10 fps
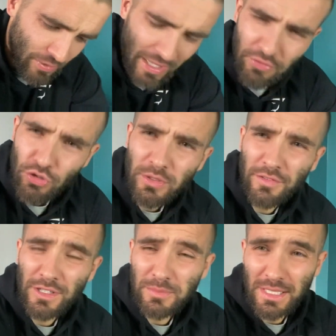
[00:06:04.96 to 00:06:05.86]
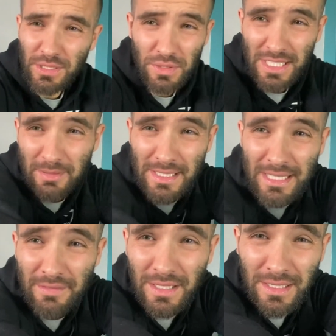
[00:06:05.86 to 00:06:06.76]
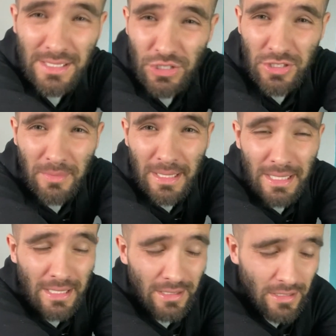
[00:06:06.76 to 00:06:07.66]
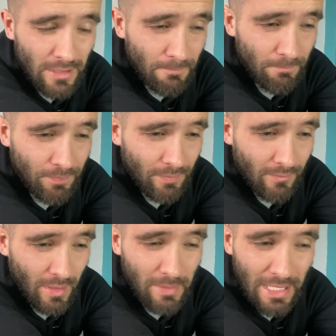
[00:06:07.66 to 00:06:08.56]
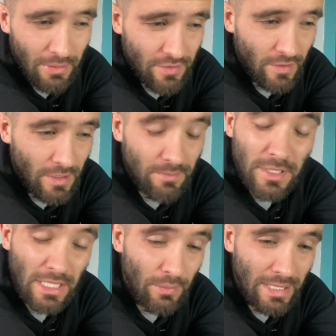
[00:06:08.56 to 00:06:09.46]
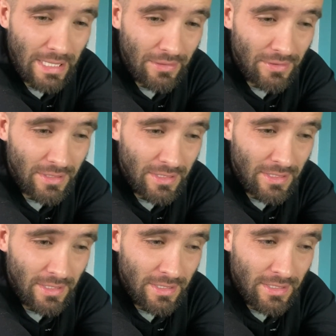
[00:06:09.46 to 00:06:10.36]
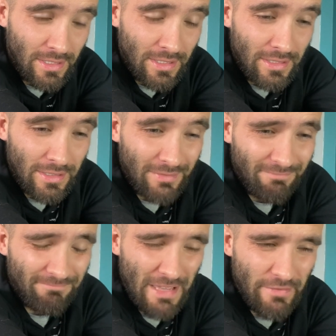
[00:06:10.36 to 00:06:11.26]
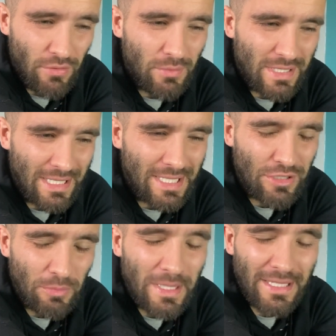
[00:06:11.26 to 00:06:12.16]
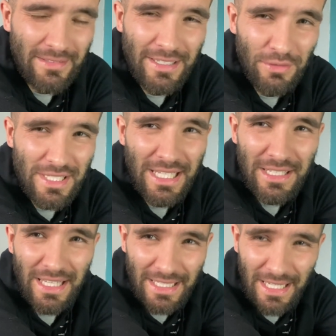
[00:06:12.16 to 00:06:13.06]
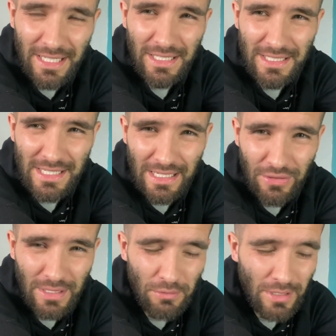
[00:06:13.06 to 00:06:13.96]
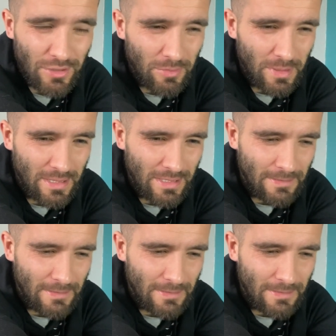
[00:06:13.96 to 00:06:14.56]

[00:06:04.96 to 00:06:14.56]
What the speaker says: that threw me off a little bit because I wasn't expecting to have that decision to make. But anyway, it's fine. So yeah, I went down. Everyone was a little bit, it was the end of their day, you could tell. They were a little bit